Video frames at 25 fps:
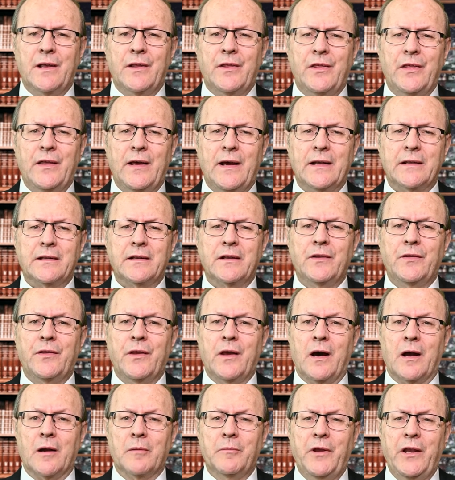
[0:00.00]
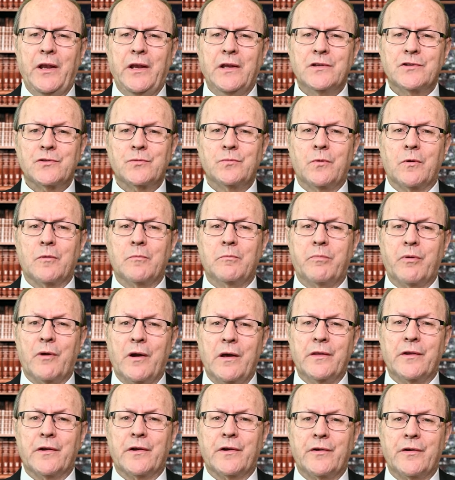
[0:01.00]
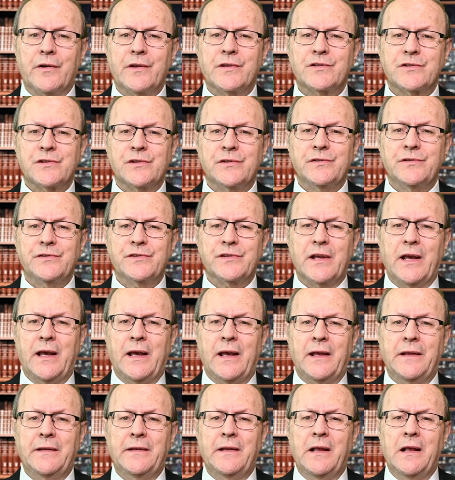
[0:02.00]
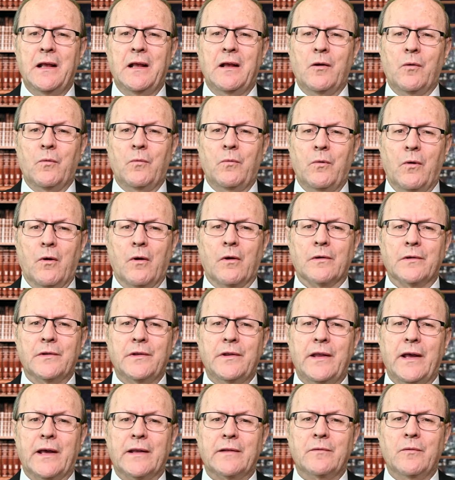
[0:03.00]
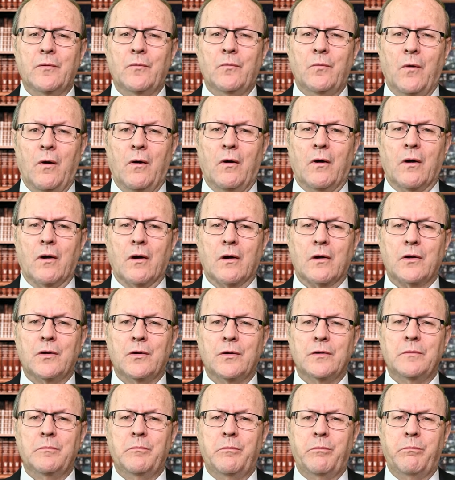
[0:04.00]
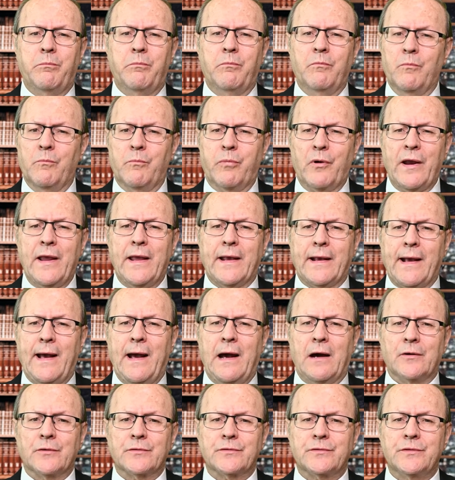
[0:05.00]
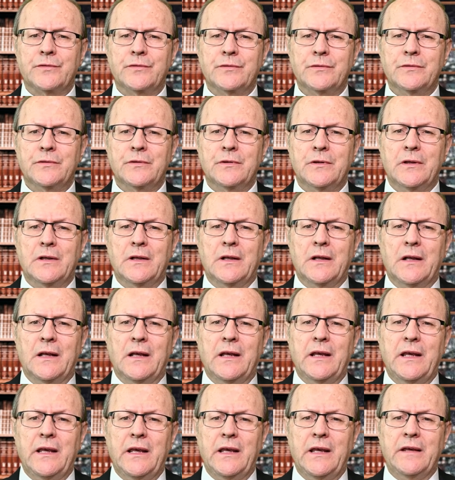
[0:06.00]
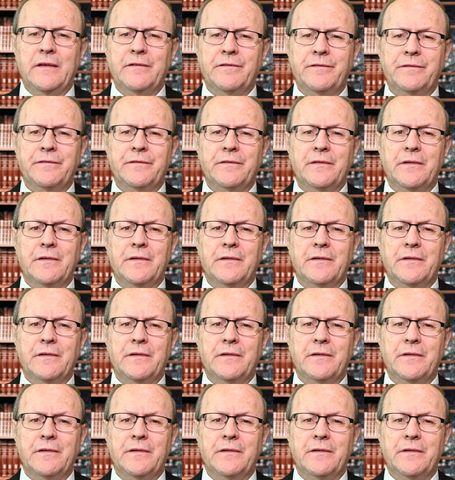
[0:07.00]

that the Armenians were brother Christians and warned that war could break out if